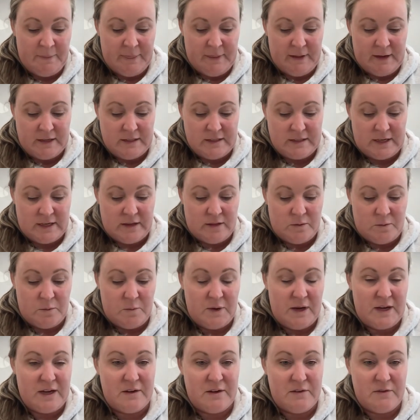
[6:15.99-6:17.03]
I take the
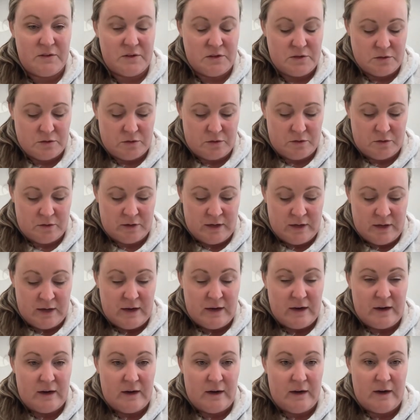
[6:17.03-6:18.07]
weight of the dog,
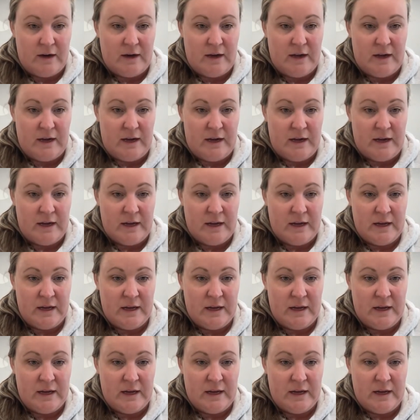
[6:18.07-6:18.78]
I